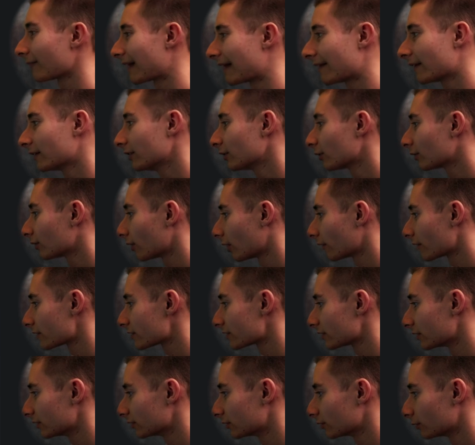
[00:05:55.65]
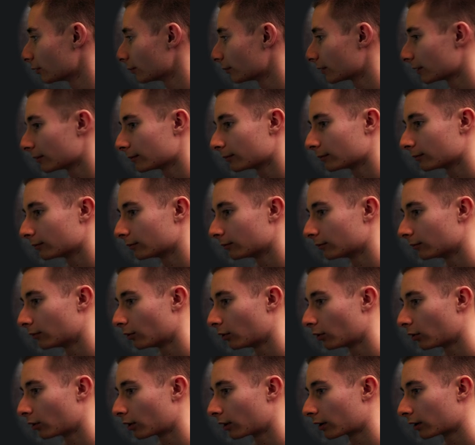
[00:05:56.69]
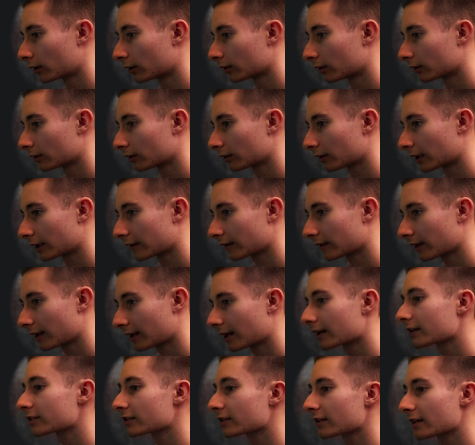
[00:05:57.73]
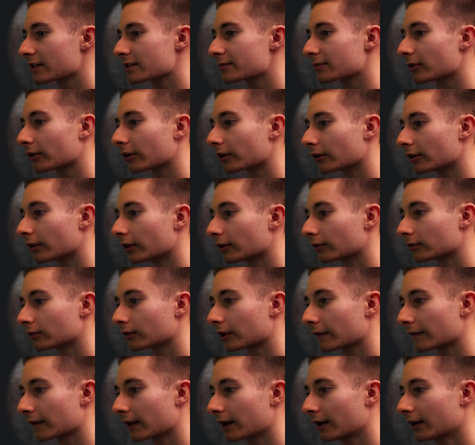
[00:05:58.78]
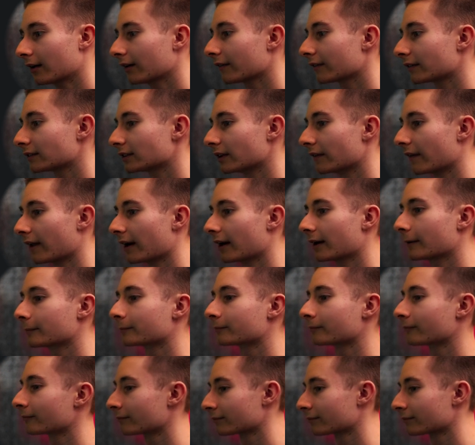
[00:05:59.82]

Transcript: And then you can obviously do a bit more like that. Actually, that's probably good. Right there to there.